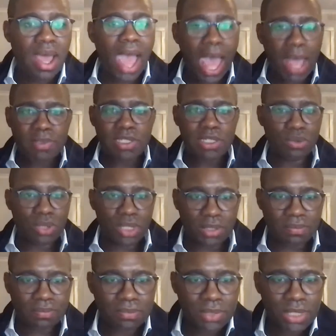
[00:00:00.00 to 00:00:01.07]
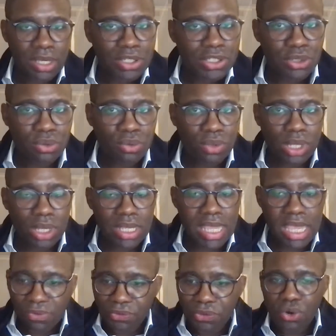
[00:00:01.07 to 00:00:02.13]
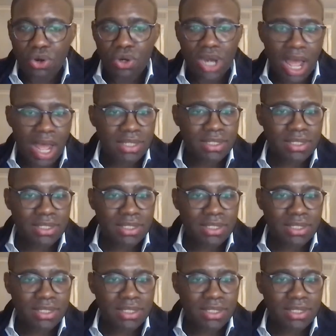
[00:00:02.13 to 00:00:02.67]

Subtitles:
Absolutely. So if you're not,